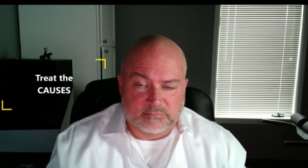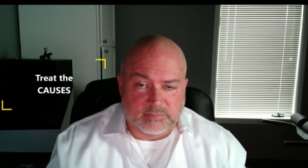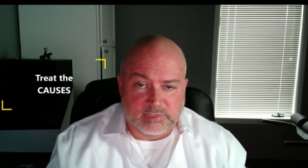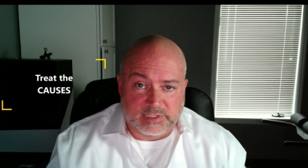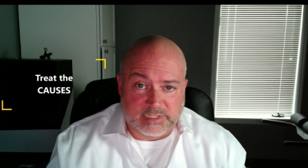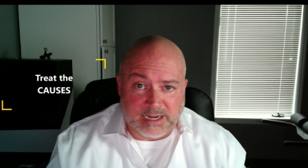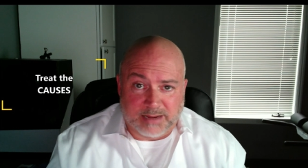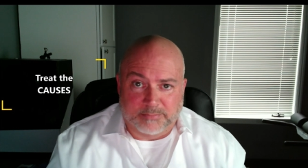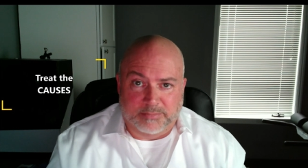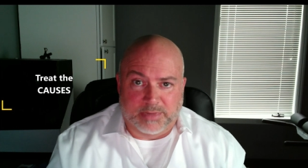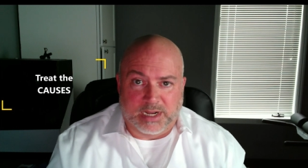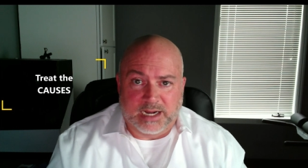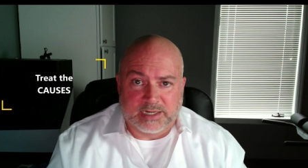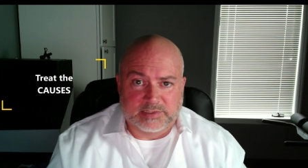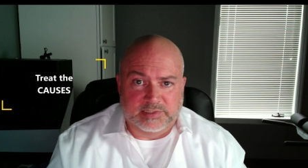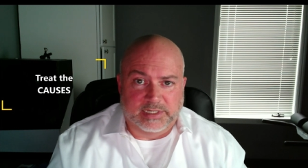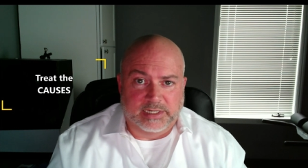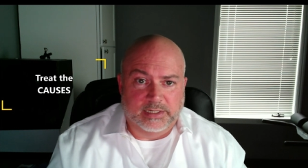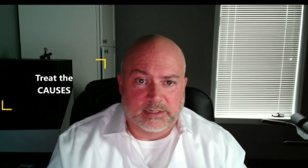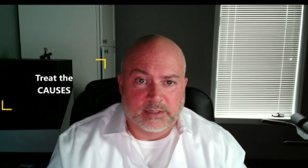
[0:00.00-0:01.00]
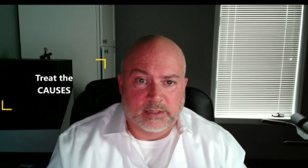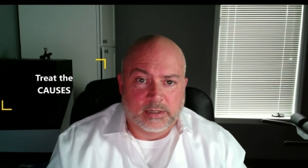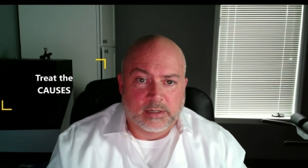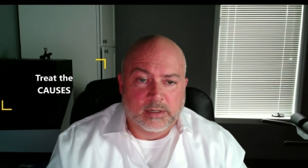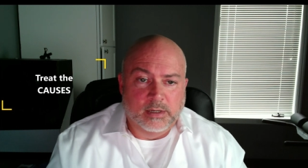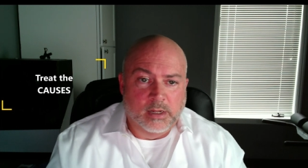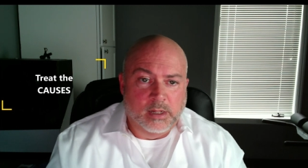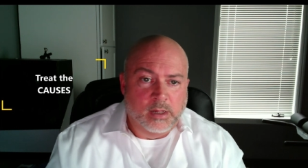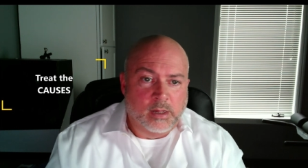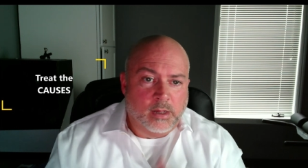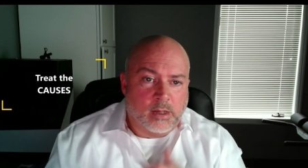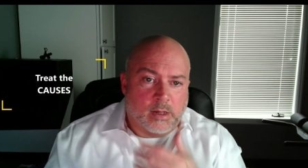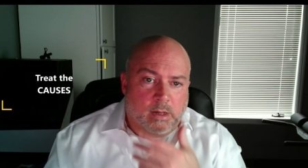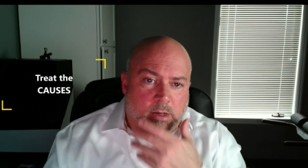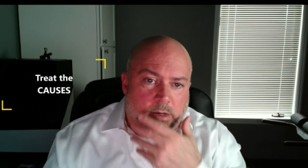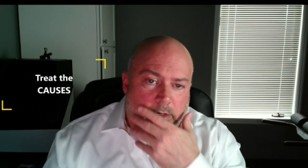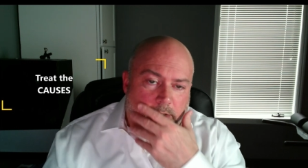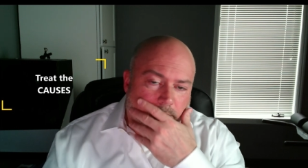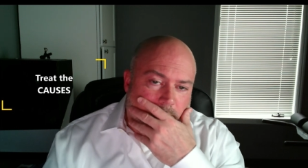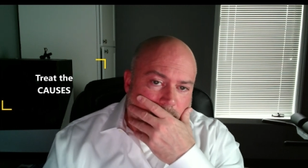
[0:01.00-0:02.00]
stop boxing.
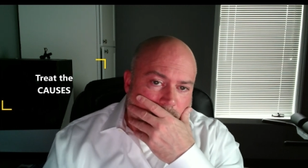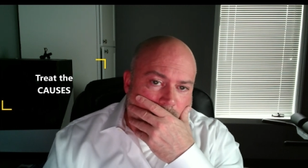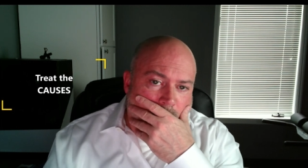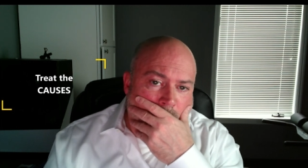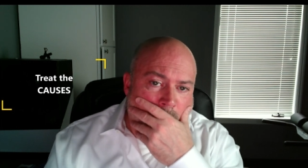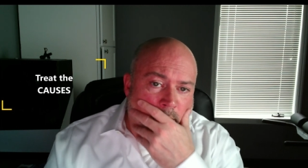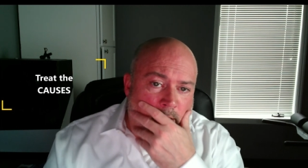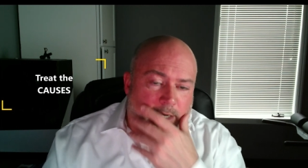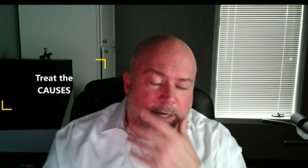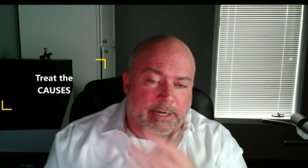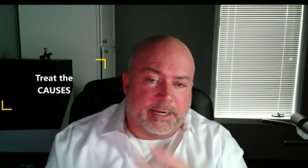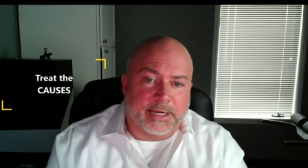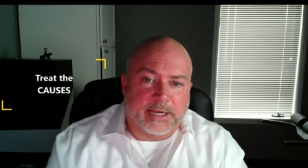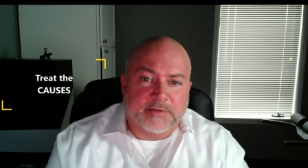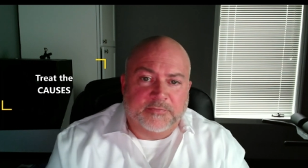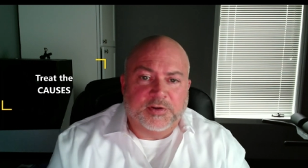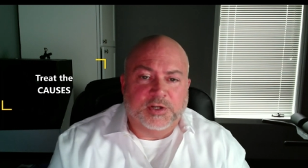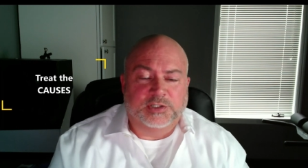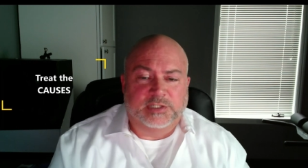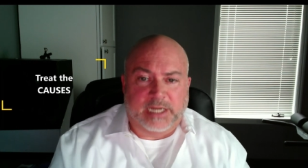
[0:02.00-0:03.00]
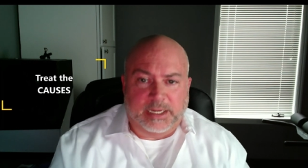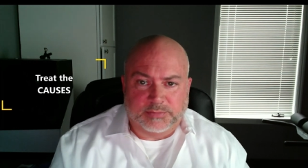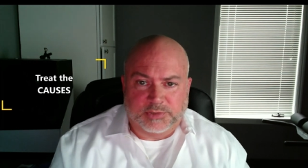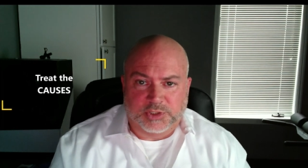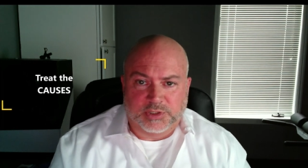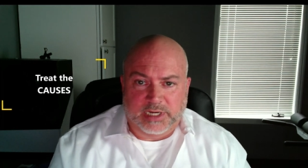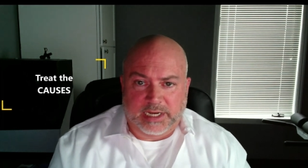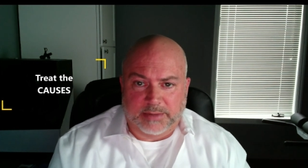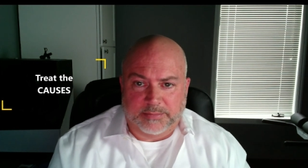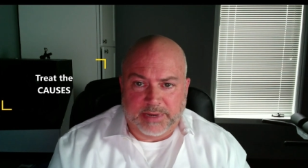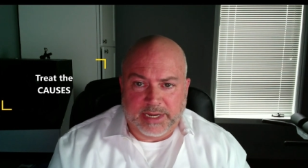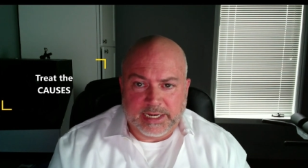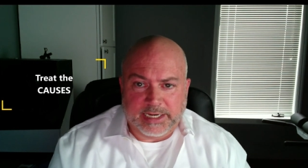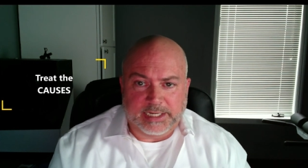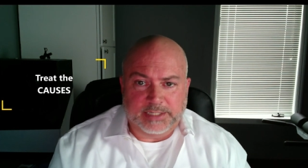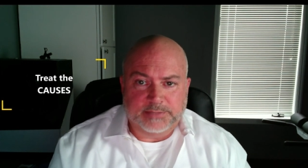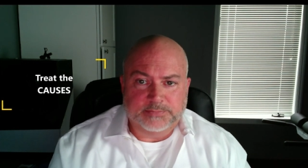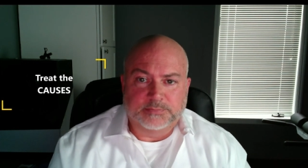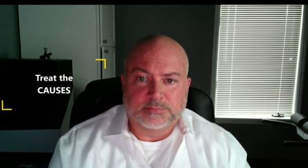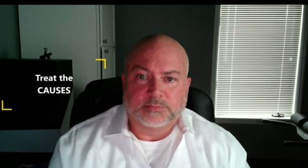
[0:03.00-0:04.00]
If you're type two
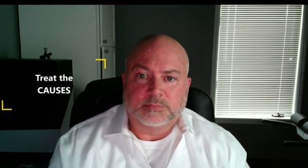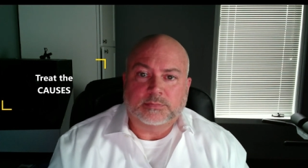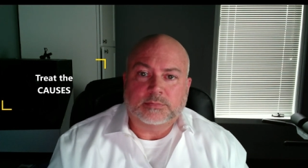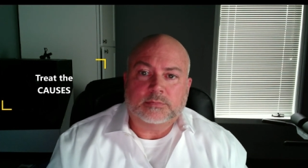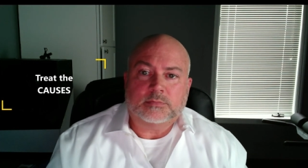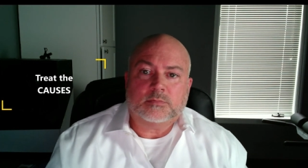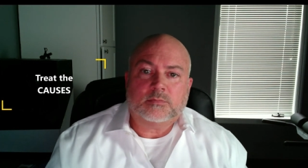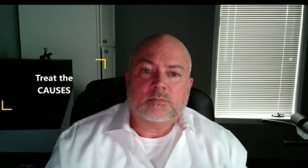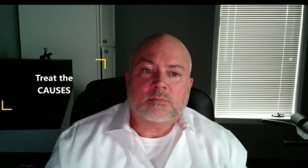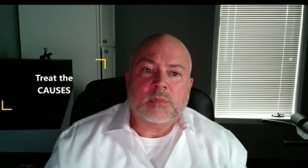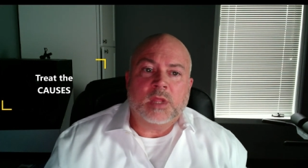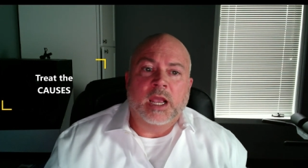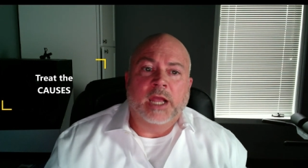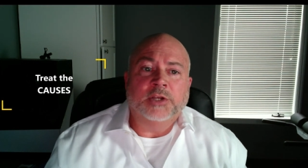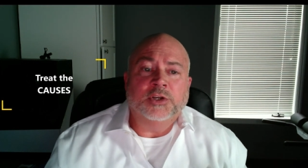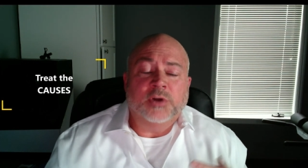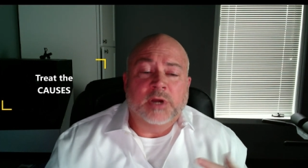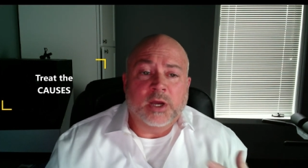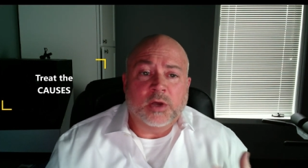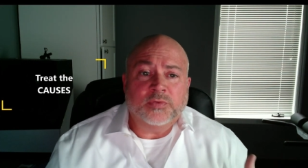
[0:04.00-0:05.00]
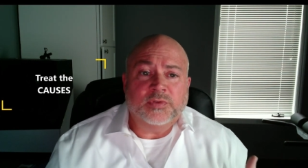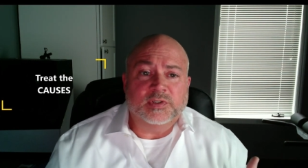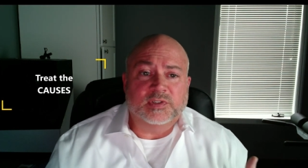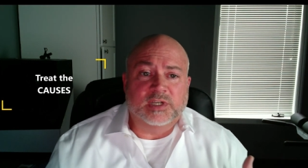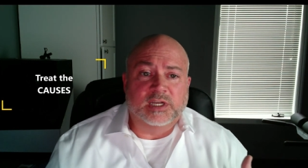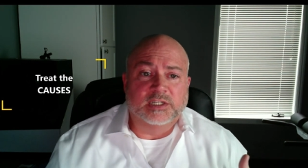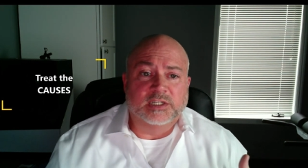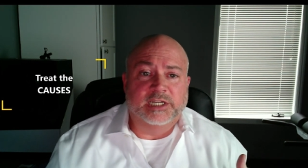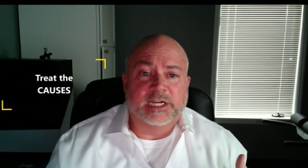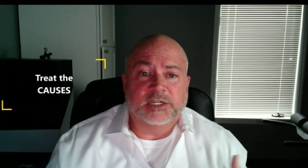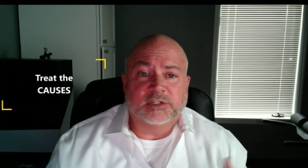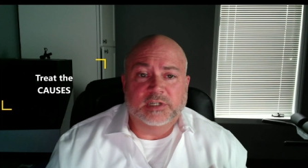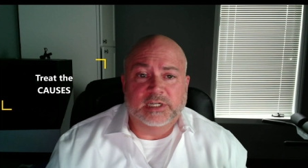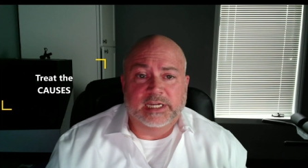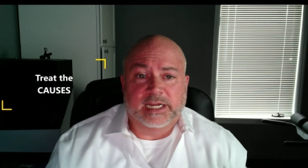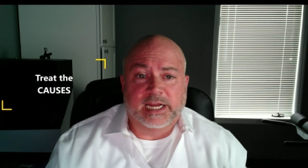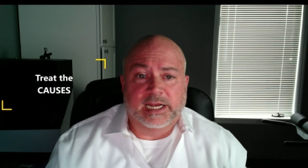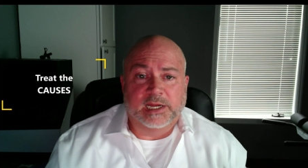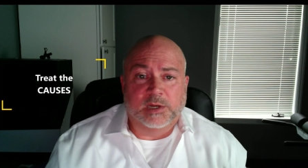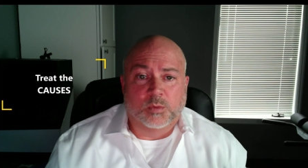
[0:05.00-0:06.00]
diabetic and your health is continually
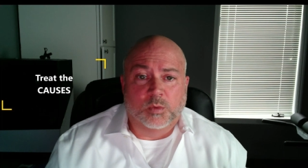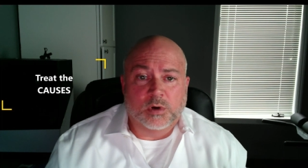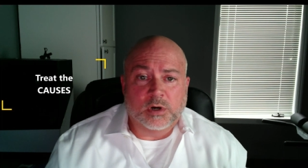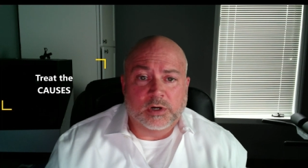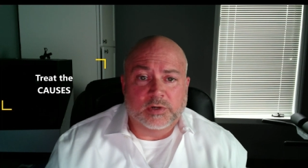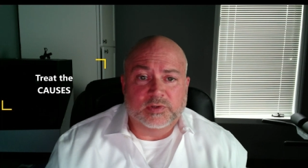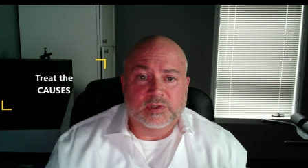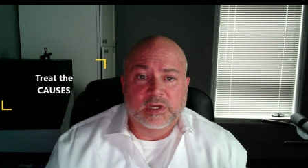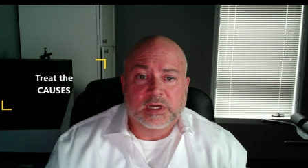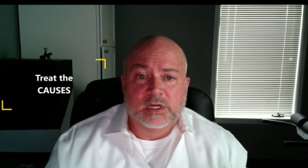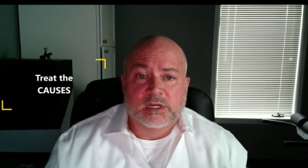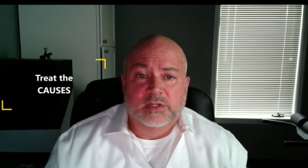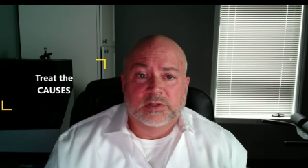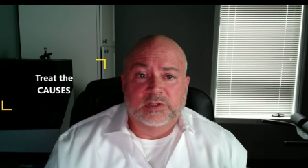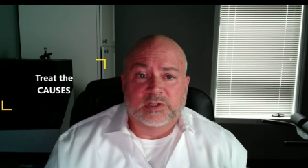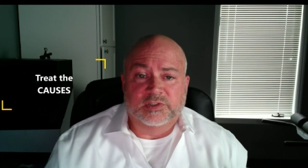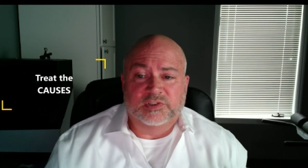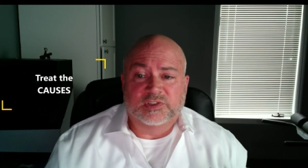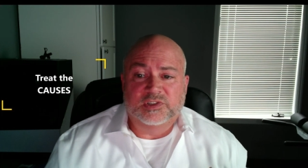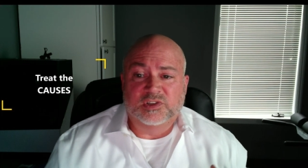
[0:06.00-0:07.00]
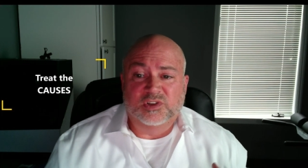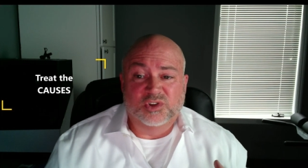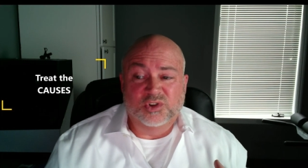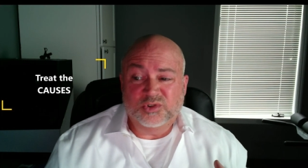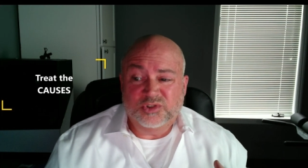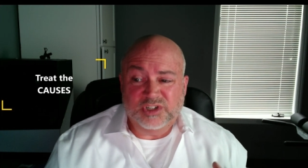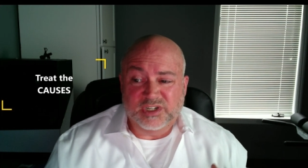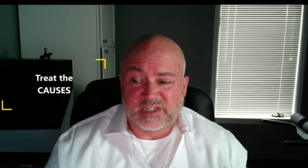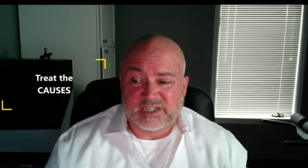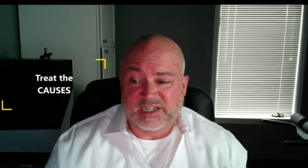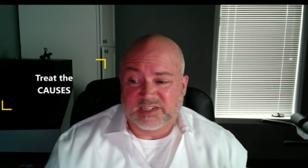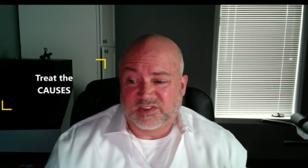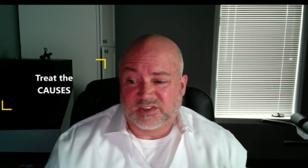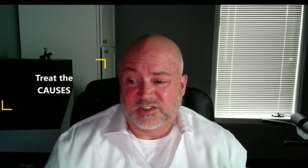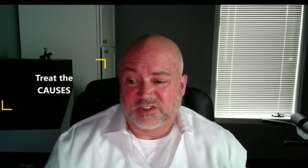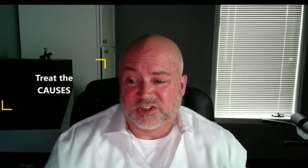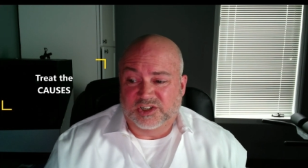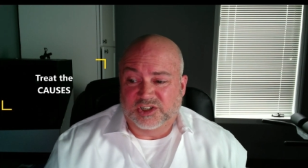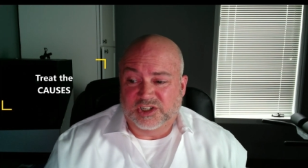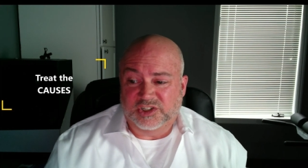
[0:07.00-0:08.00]
getting worse, the solution
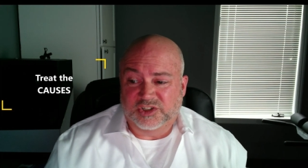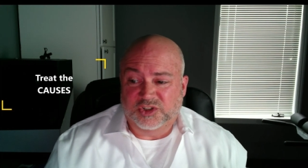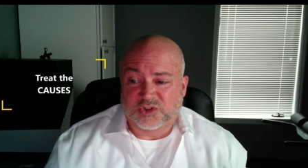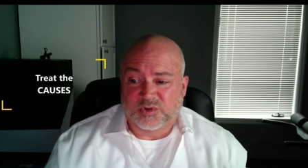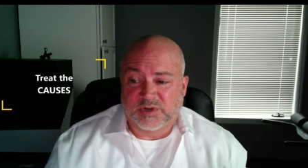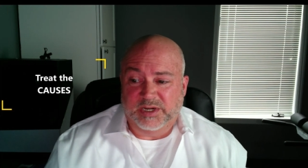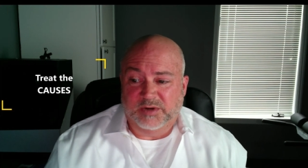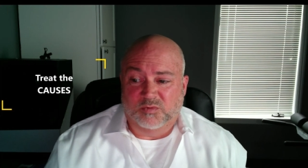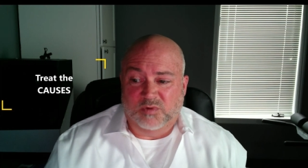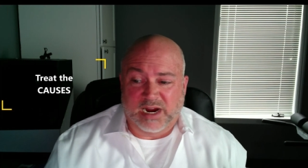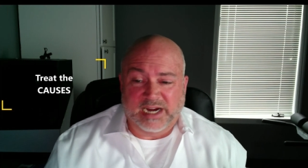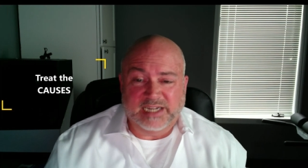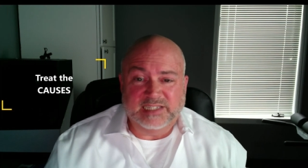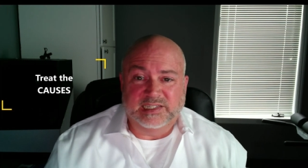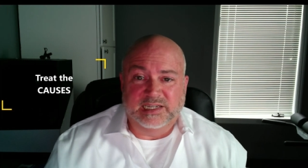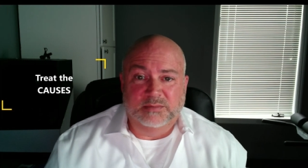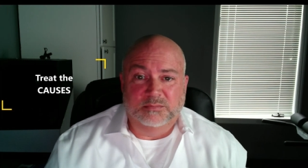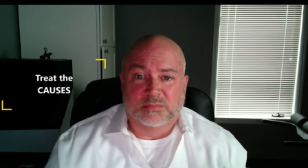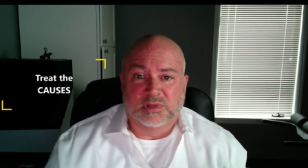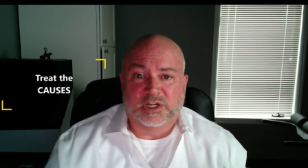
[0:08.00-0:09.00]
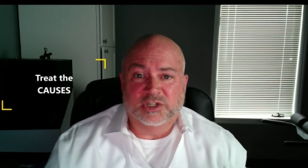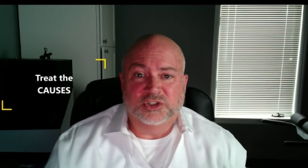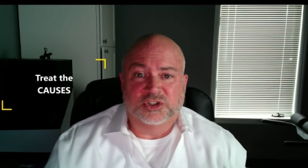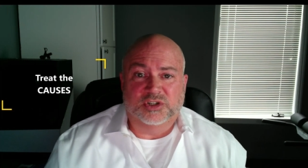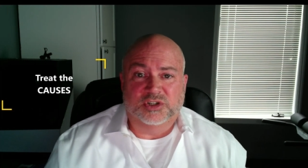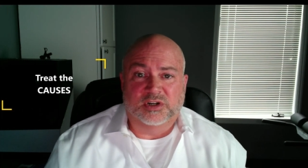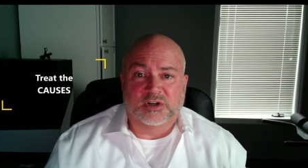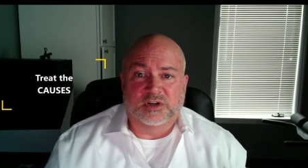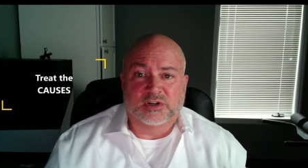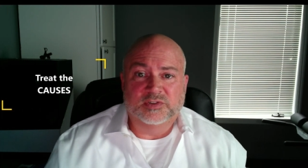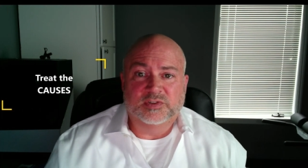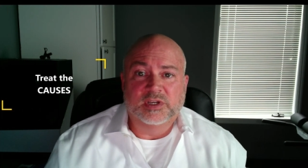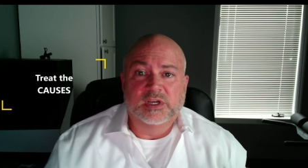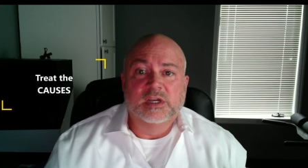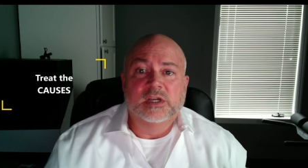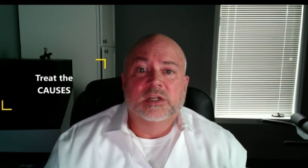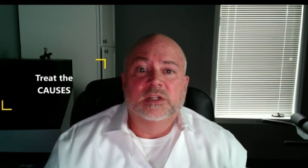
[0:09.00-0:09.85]
isn't to just treat rising blood sugars.